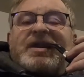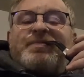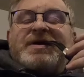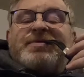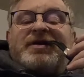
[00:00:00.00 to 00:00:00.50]

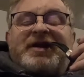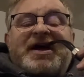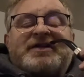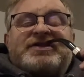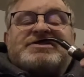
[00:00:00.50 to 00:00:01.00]
People
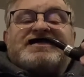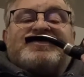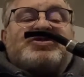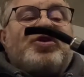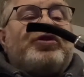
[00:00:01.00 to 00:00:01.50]
like this, they've
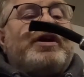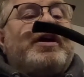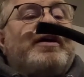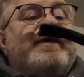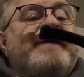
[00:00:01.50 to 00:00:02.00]
scored it
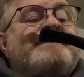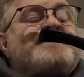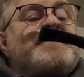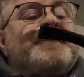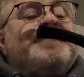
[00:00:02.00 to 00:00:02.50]
highly.
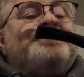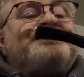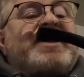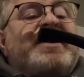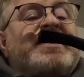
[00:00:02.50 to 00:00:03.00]

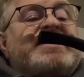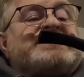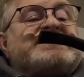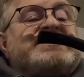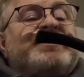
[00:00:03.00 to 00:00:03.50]
And I get to
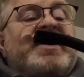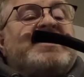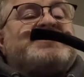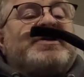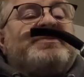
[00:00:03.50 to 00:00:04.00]
see why
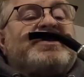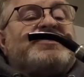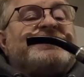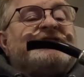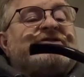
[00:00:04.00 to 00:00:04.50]
as well, because
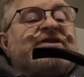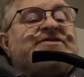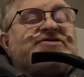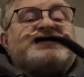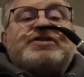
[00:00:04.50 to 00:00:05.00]
it's
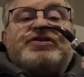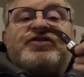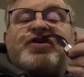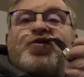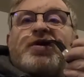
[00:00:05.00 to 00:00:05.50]
just
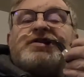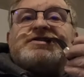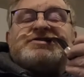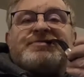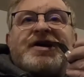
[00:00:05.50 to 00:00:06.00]
another quality
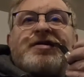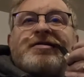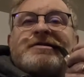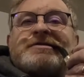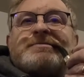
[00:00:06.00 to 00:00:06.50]
tobacco,
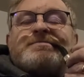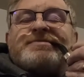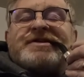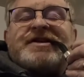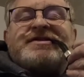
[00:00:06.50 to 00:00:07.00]

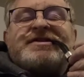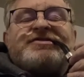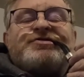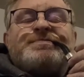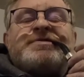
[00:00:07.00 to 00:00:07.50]
blended
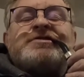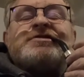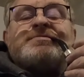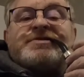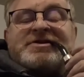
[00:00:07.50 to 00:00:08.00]

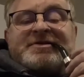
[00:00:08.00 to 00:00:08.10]
superbly.